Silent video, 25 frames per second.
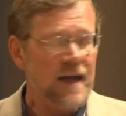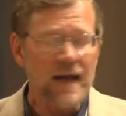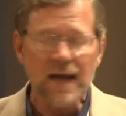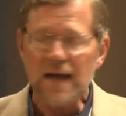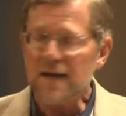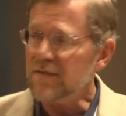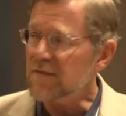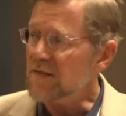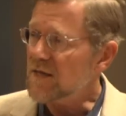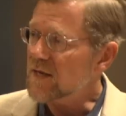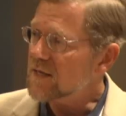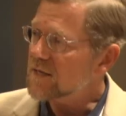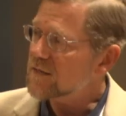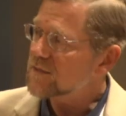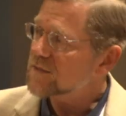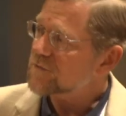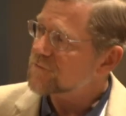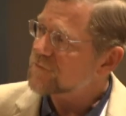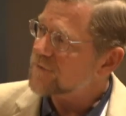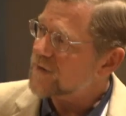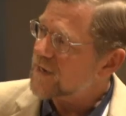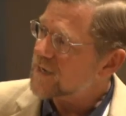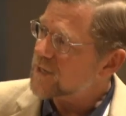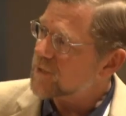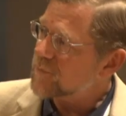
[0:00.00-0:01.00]
And then the
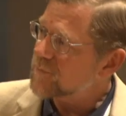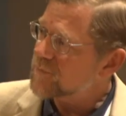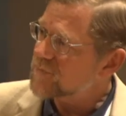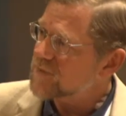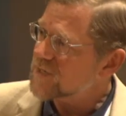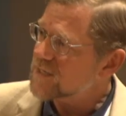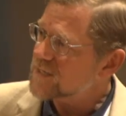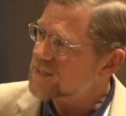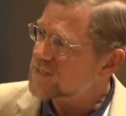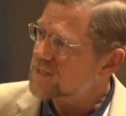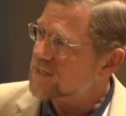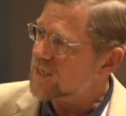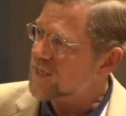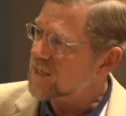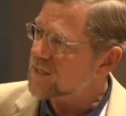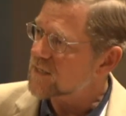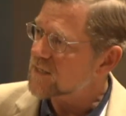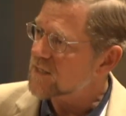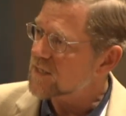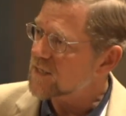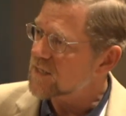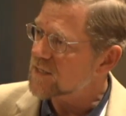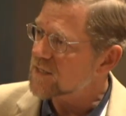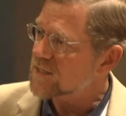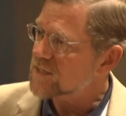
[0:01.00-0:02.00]
final piece then
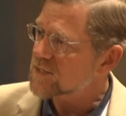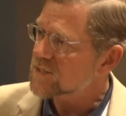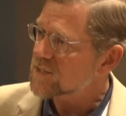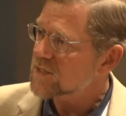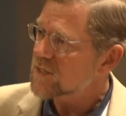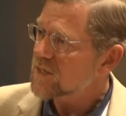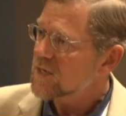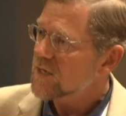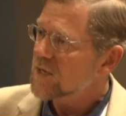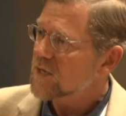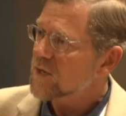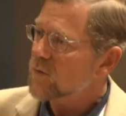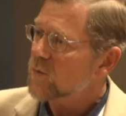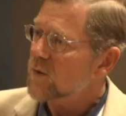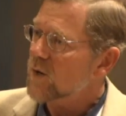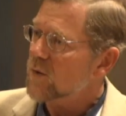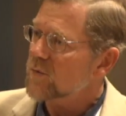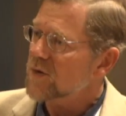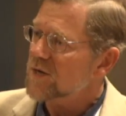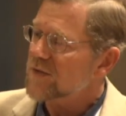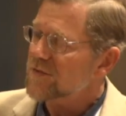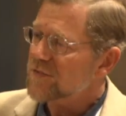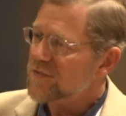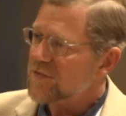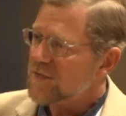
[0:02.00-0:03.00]
is what
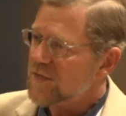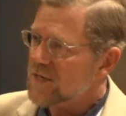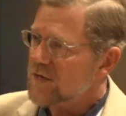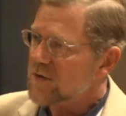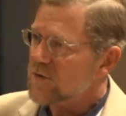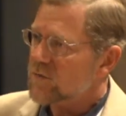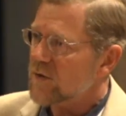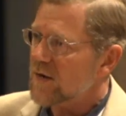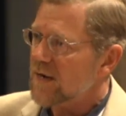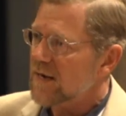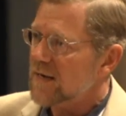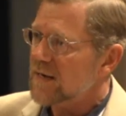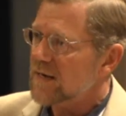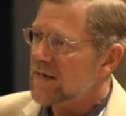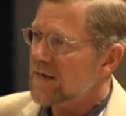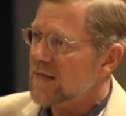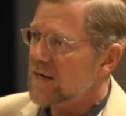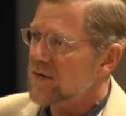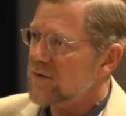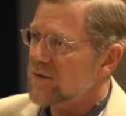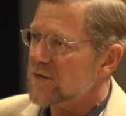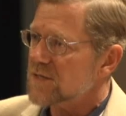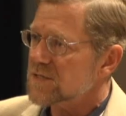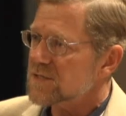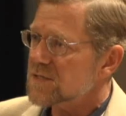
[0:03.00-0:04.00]
we think right
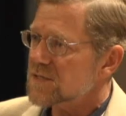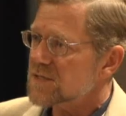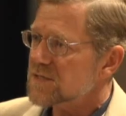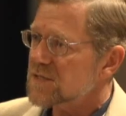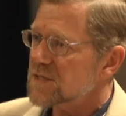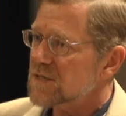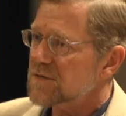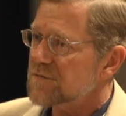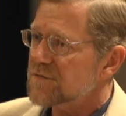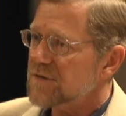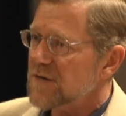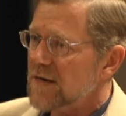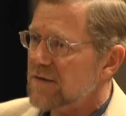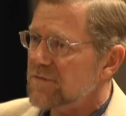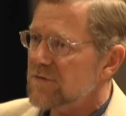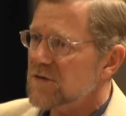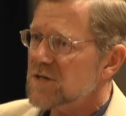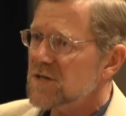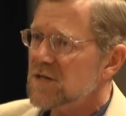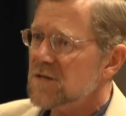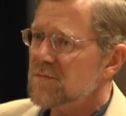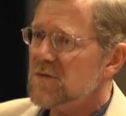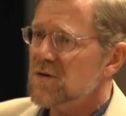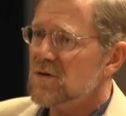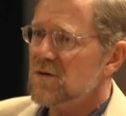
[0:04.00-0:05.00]
now is, is that if every
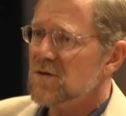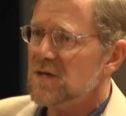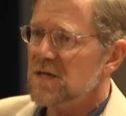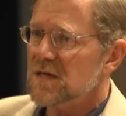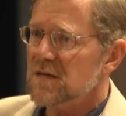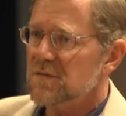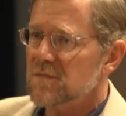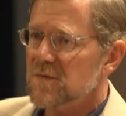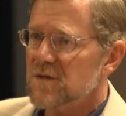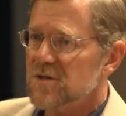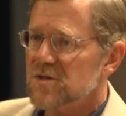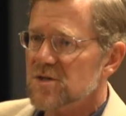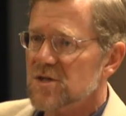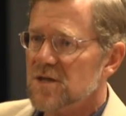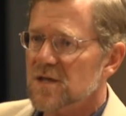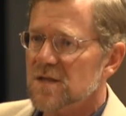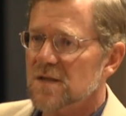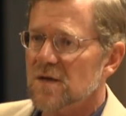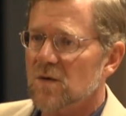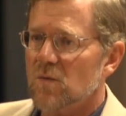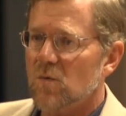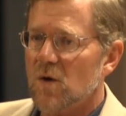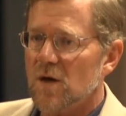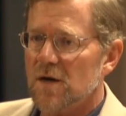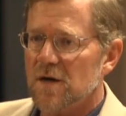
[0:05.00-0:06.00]
community in Michigan
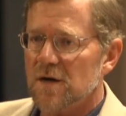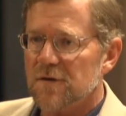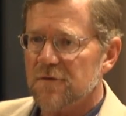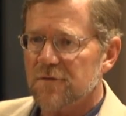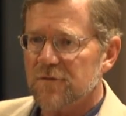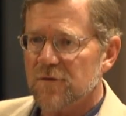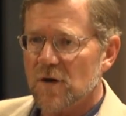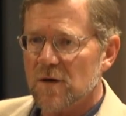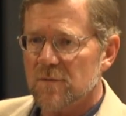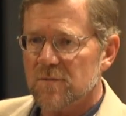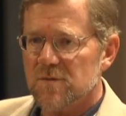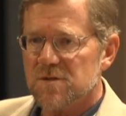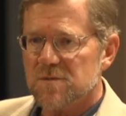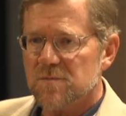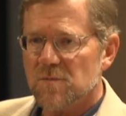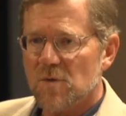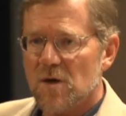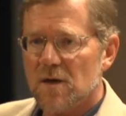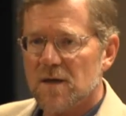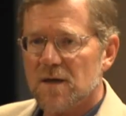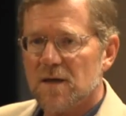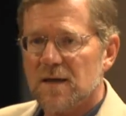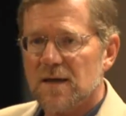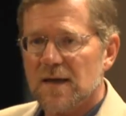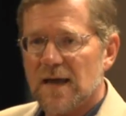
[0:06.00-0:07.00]
that wanted a farmer's
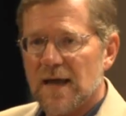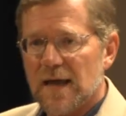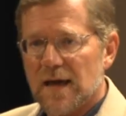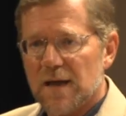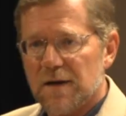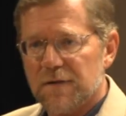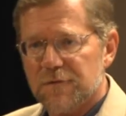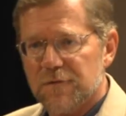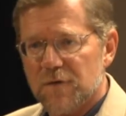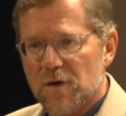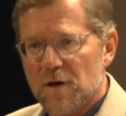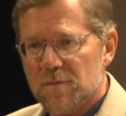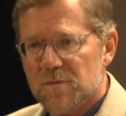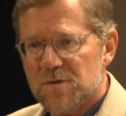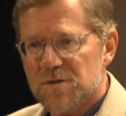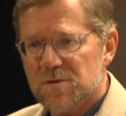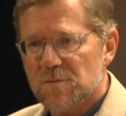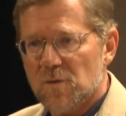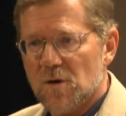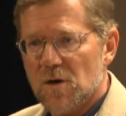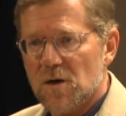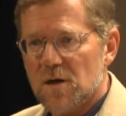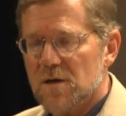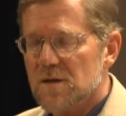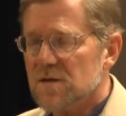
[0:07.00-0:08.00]
market had a farmer's
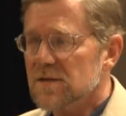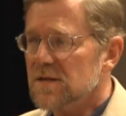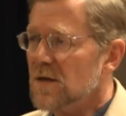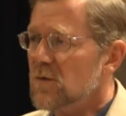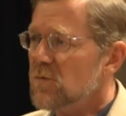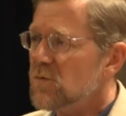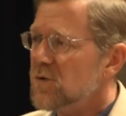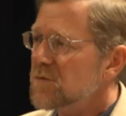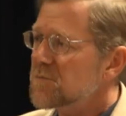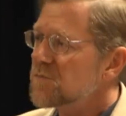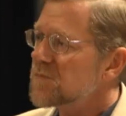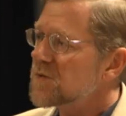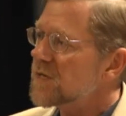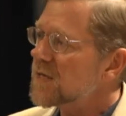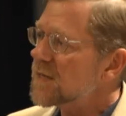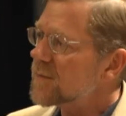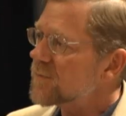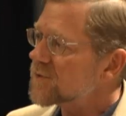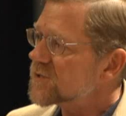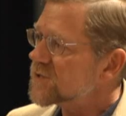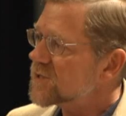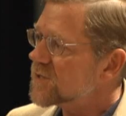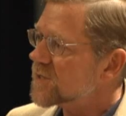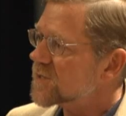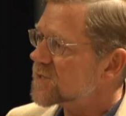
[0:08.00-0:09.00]
market, they wouldn't be
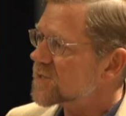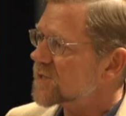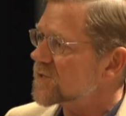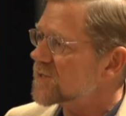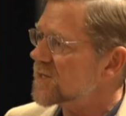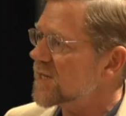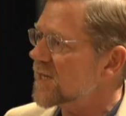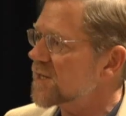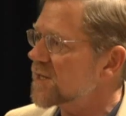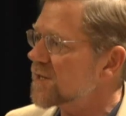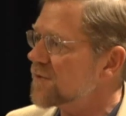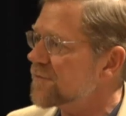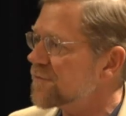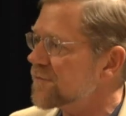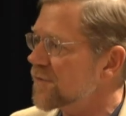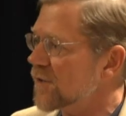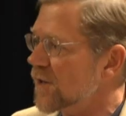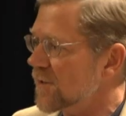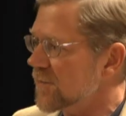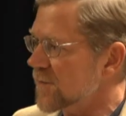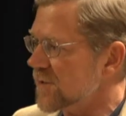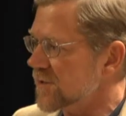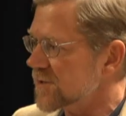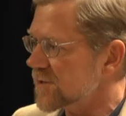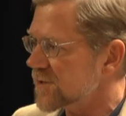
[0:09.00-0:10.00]
able to because there's not enough
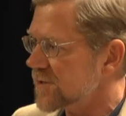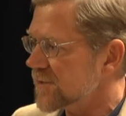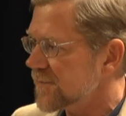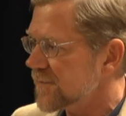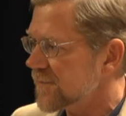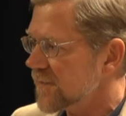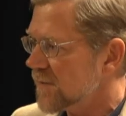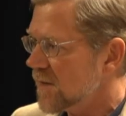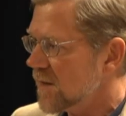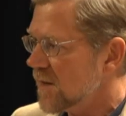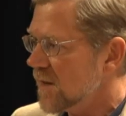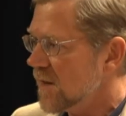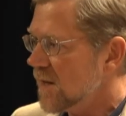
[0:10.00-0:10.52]
farmers.